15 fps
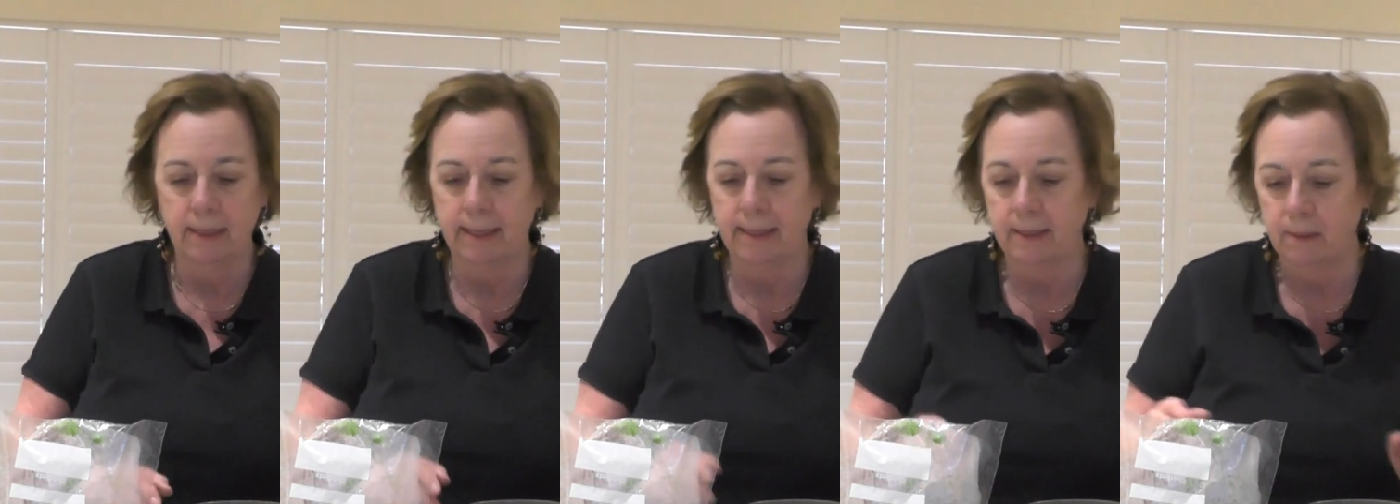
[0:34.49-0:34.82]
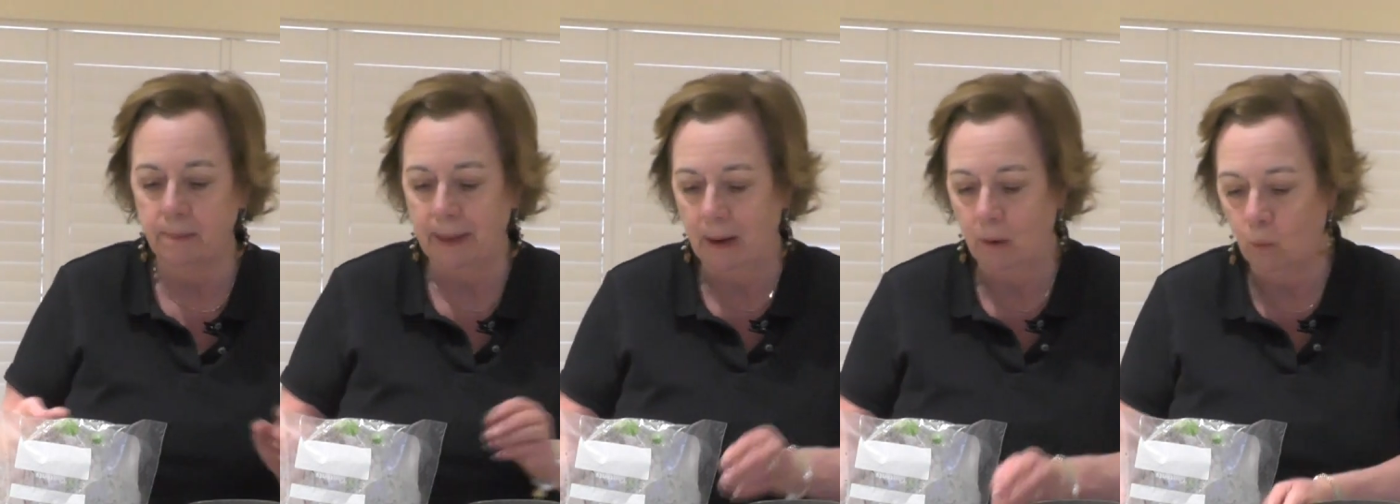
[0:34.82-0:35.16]
it's
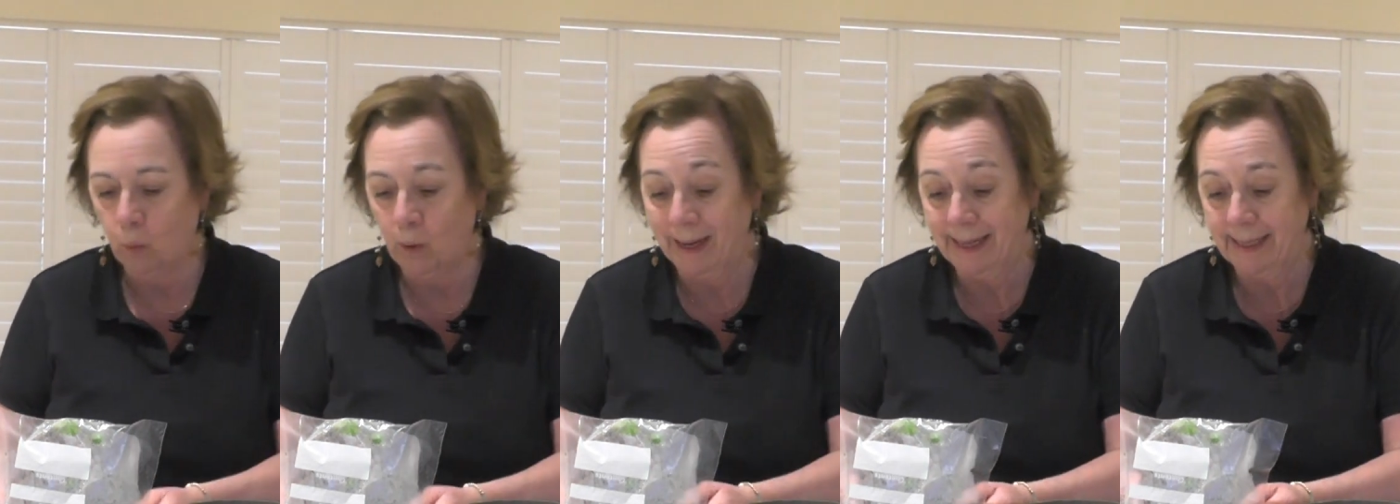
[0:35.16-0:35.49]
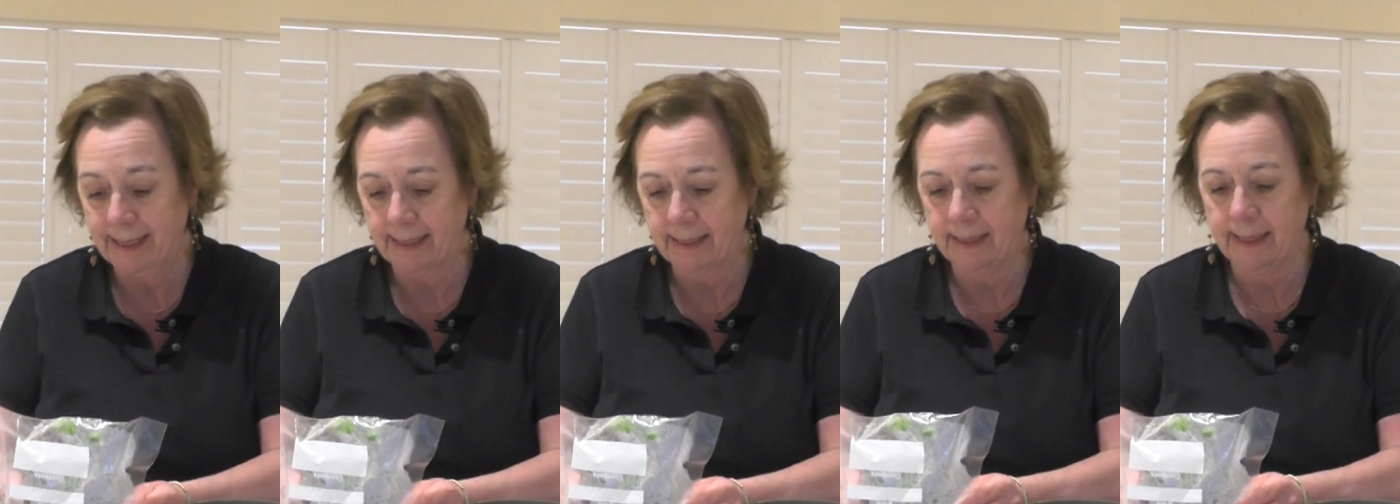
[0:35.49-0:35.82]
about
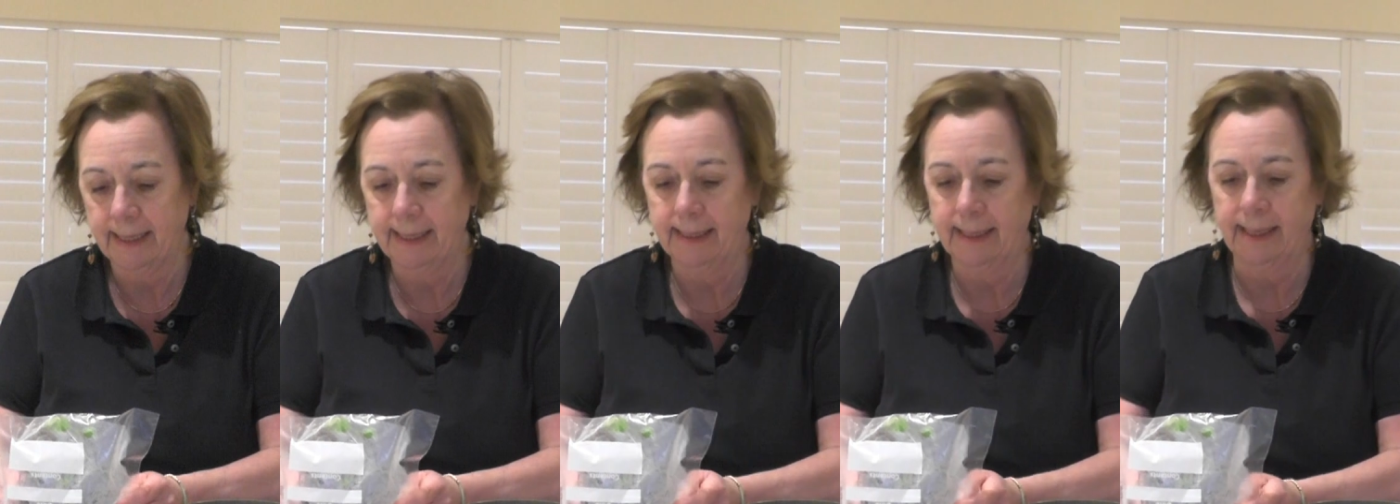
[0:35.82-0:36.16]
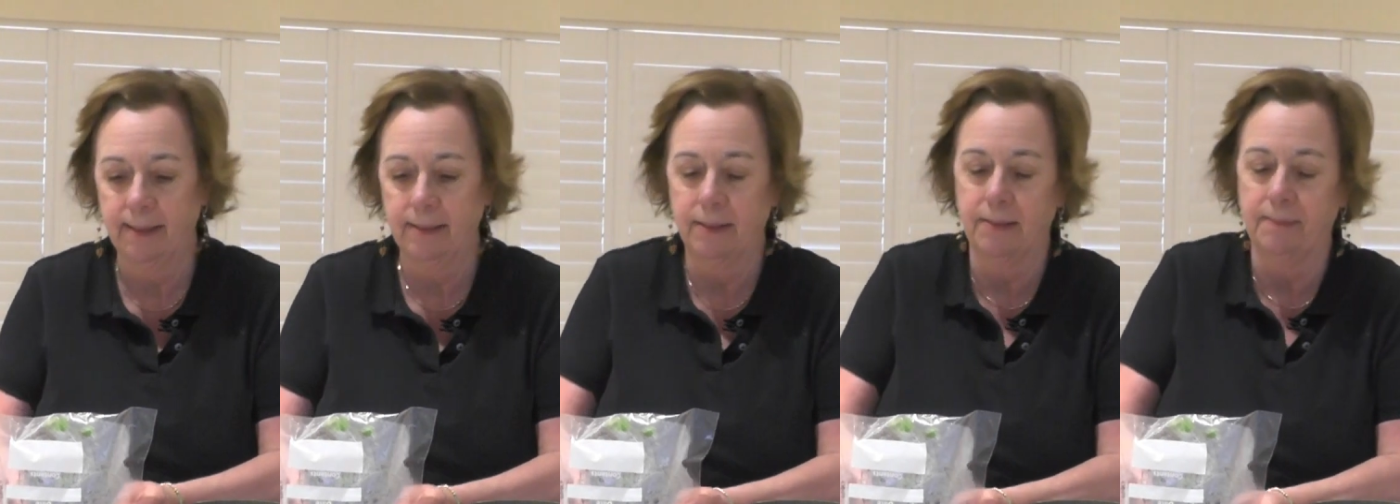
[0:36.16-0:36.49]
weedy
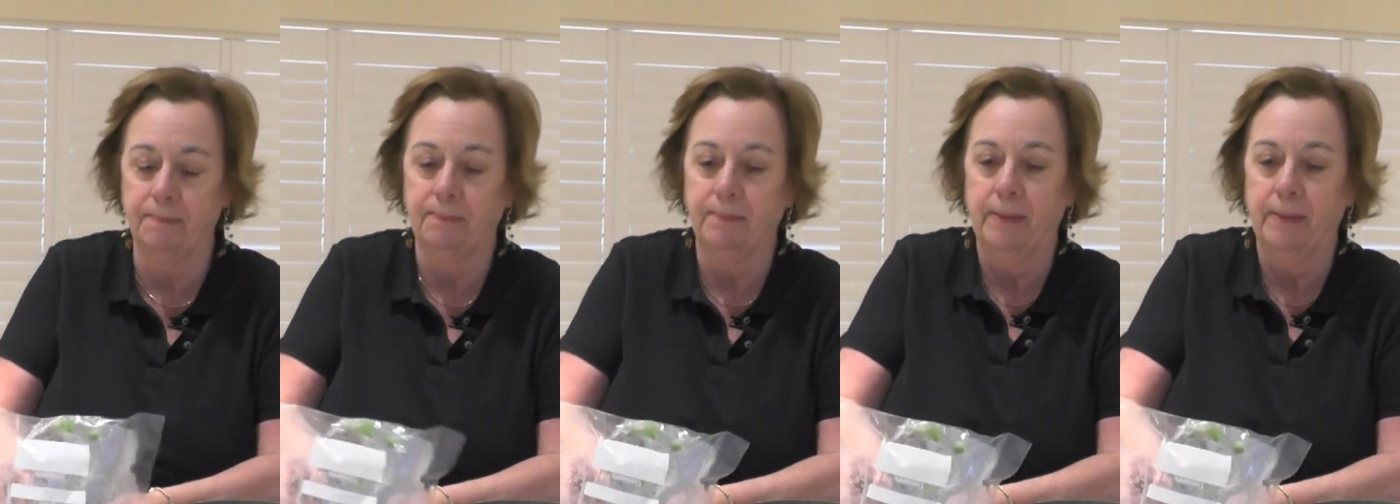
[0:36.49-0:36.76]
seedlings.